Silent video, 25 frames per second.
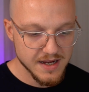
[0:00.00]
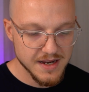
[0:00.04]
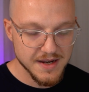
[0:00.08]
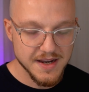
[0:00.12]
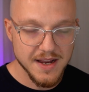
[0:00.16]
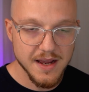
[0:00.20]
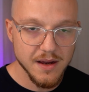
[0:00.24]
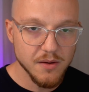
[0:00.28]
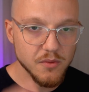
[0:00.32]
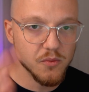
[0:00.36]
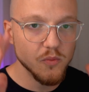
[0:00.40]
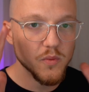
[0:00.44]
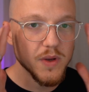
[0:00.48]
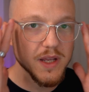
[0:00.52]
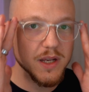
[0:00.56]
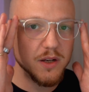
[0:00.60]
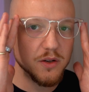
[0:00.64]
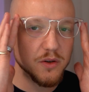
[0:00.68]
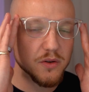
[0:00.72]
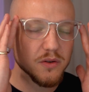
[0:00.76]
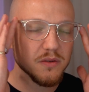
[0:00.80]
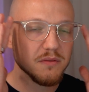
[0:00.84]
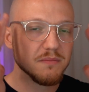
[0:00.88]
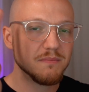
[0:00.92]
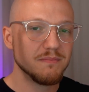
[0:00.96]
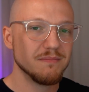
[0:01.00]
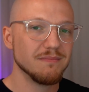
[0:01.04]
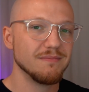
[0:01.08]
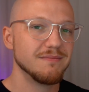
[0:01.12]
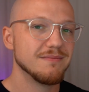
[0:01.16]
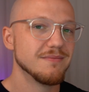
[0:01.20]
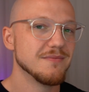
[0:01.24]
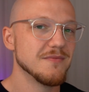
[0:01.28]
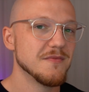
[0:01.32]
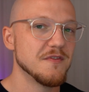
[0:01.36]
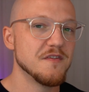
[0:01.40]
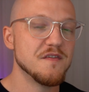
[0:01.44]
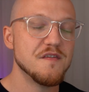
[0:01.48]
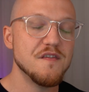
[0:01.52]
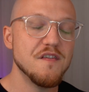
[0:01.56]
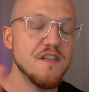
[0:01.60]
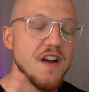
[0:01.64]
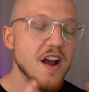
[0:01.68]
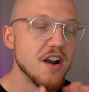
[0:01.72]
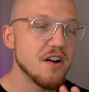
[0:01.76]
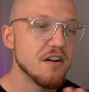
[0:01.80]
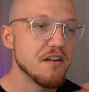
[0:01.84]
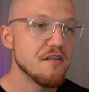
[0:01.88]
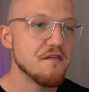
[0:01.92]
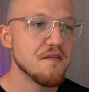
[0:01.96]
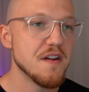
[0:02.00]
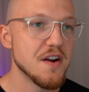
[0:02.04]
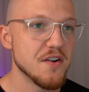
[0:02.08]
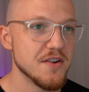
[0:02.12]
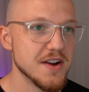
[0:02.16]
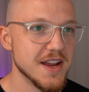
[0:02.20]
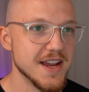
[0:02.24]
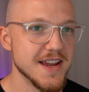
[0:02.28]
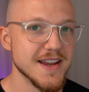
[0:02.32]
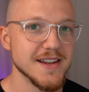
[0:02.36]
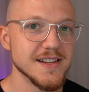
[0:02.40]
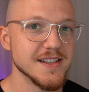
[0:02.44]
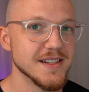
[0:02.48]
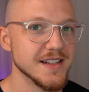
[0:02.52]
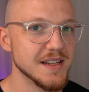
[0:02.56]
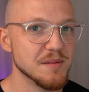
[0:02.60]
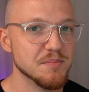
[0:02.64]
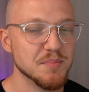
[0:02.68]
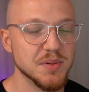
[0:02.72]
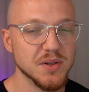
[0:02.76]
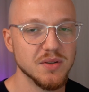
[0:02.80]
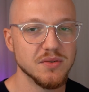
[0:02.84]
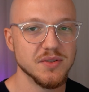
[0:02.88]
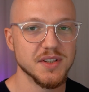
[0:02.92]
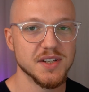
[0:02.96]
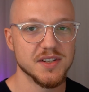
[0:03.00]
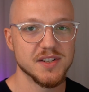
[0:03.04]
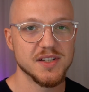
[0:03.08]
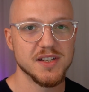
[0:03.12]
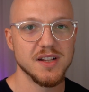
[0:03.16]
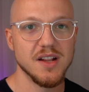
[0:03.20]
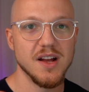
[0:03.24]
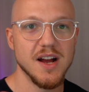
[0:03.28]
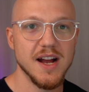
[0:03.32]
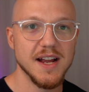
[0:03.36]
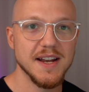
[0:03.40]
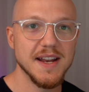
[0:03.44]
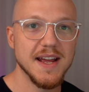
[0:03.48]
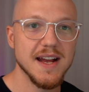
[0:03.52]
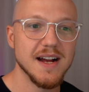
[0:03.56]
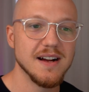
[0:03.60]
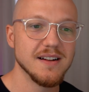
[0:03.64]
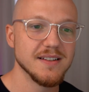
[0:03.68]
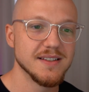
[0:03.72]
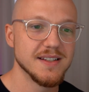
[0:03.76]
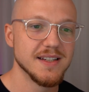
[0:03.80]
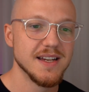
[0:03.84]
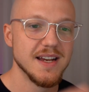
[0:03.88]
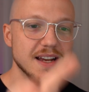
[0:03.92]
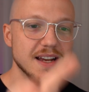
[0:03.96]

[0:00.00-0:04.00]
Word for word: Now, we could very, very easily build a slide out,